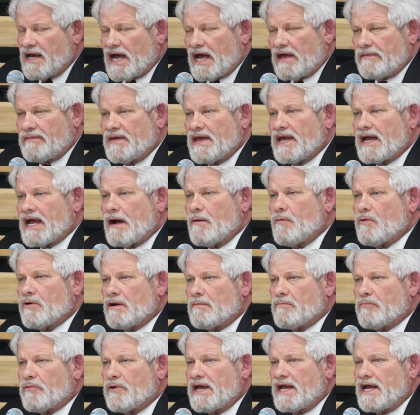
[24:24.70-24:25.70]
I think I want
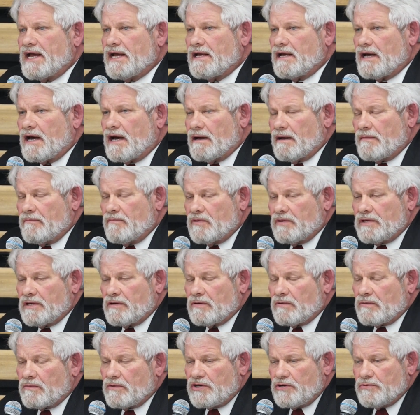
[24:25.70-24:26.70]
to bring a
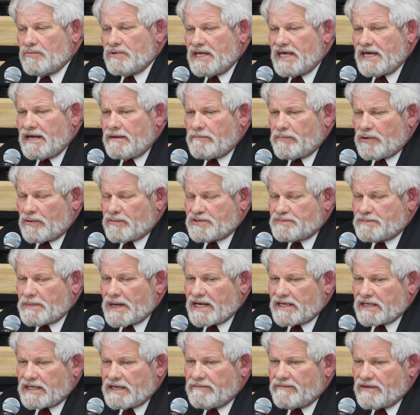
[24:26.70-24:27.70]
little unique
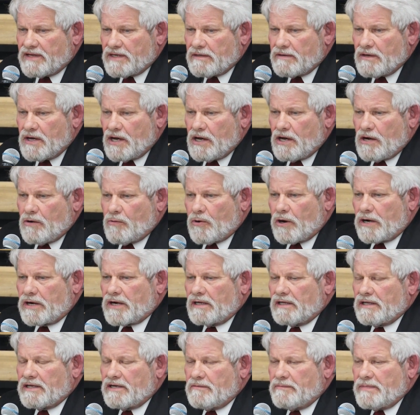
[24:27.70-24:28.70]
perspective and work
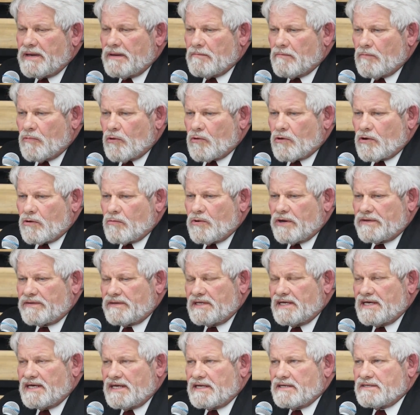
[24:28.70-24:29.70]
a little bit more with
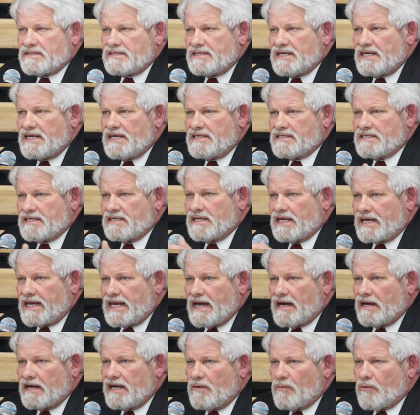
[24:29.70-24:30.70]
the cities and the
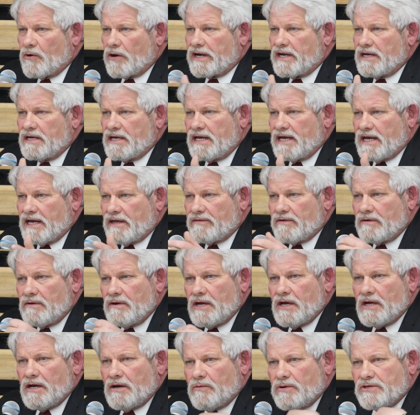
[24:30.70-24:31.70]
county working
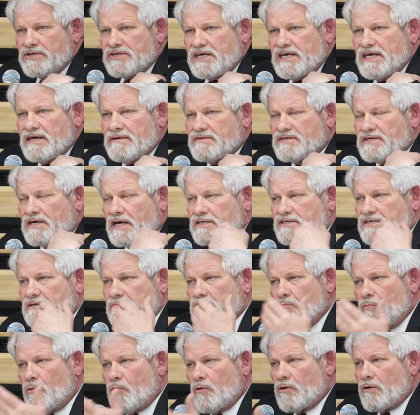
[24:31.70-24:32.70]
together, which gives
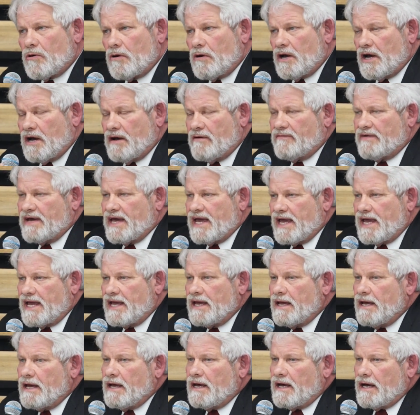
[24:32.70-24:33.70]
us more of
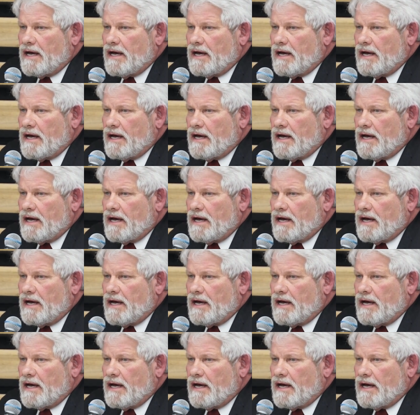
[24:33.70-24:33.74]
a